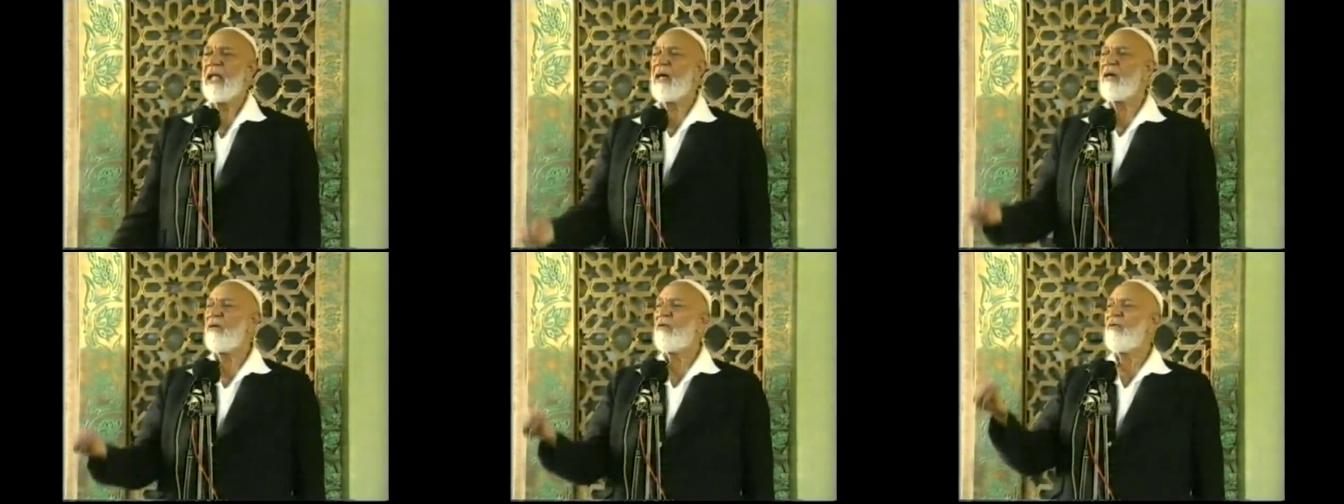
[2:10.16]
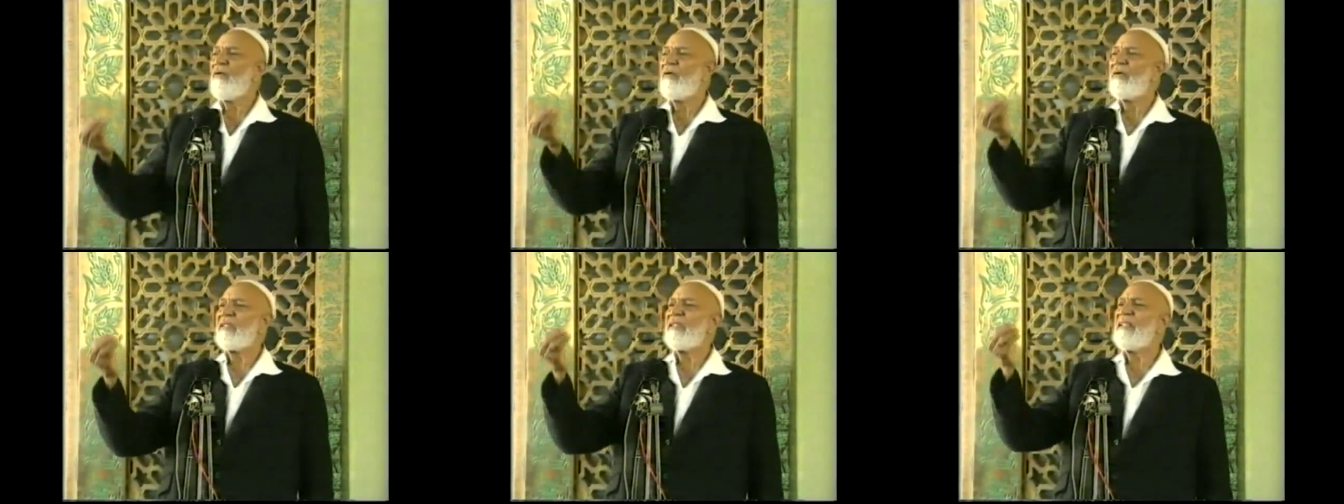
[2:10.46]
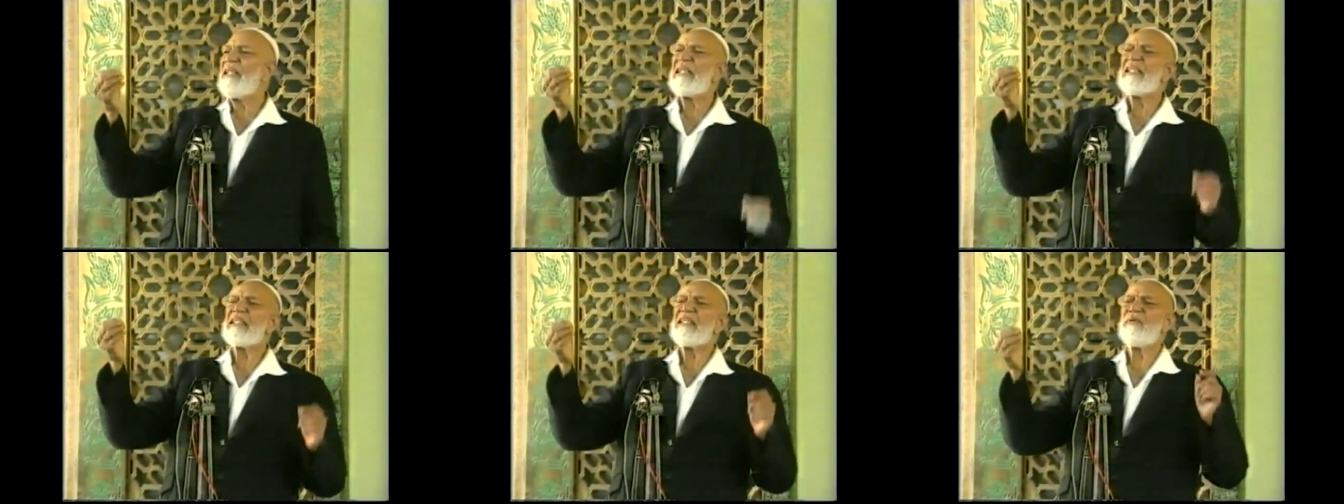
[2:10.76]
Now,
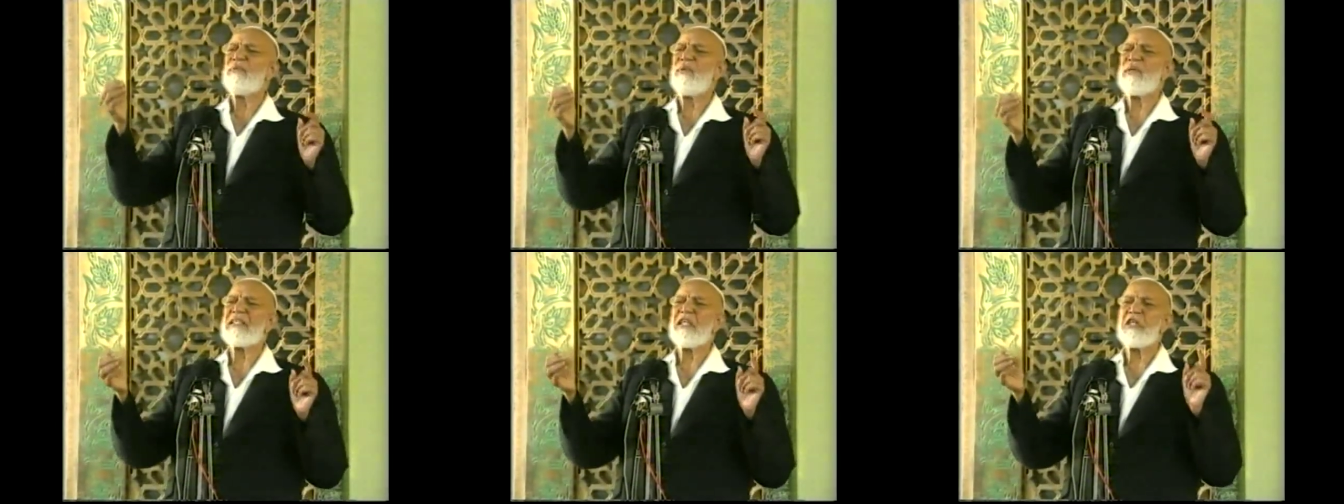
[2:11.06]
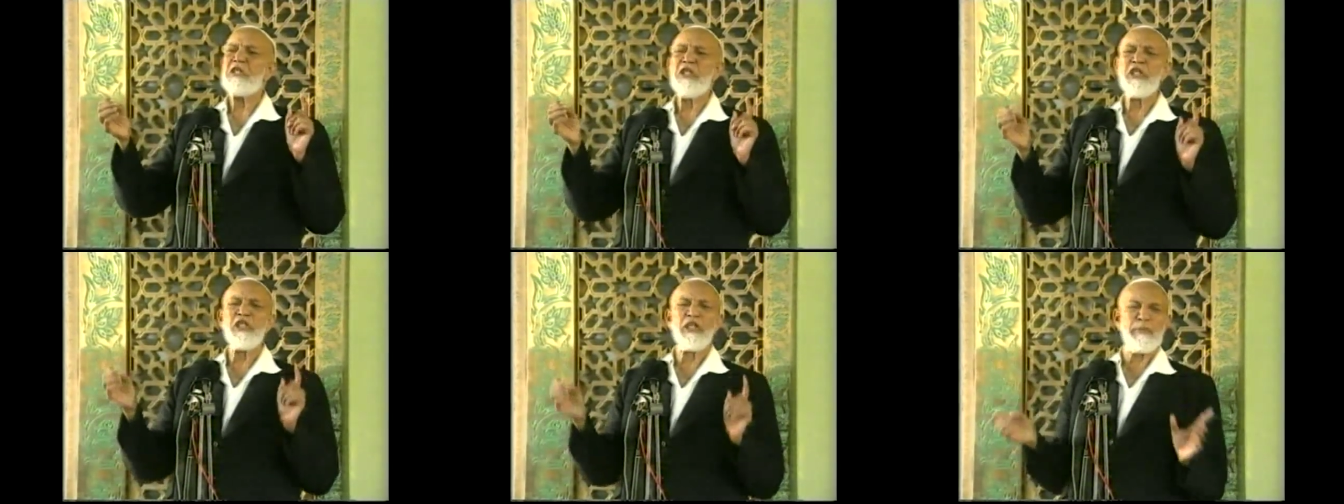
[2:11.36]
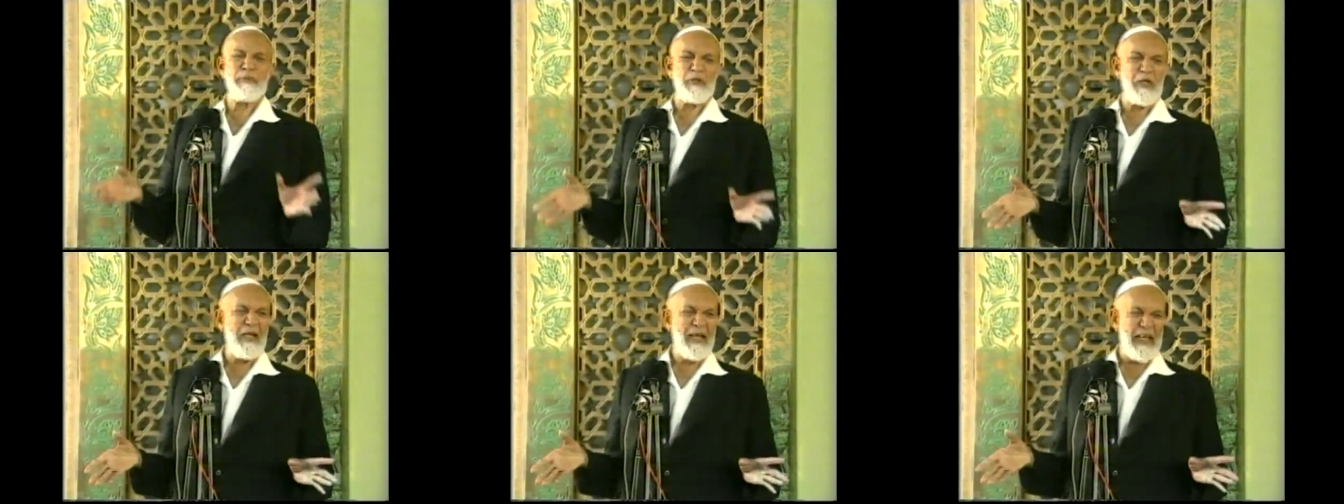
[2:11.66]
this was an
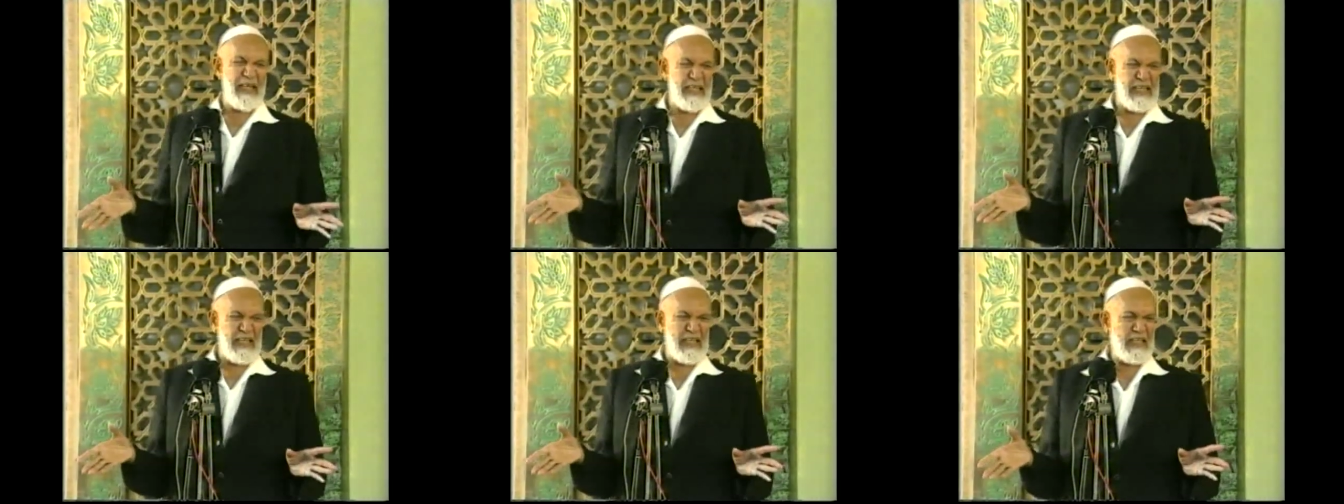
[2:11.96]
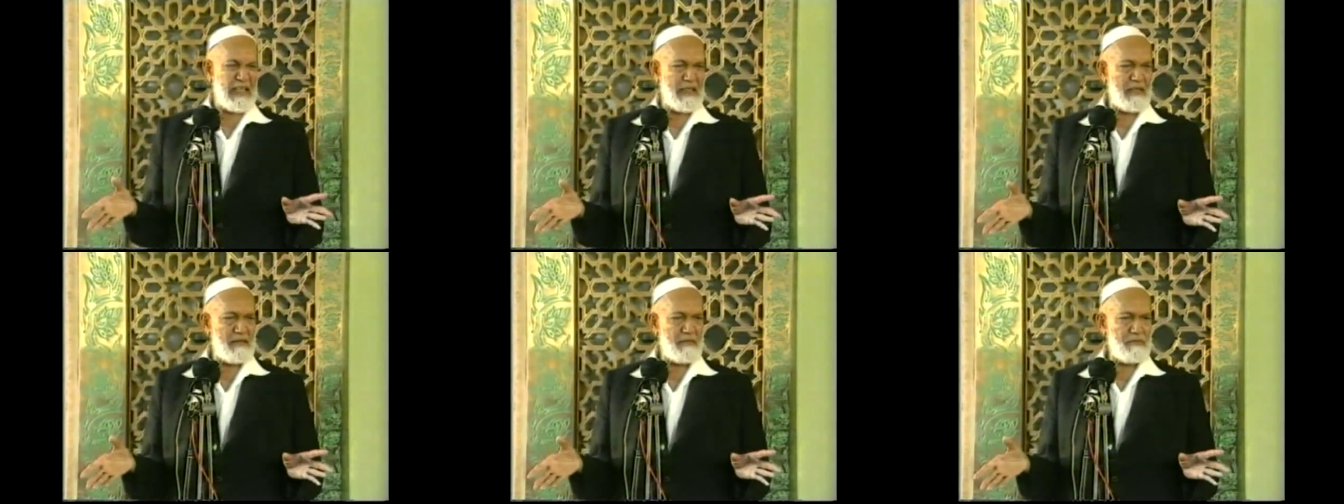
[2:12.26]
Egyptian lady.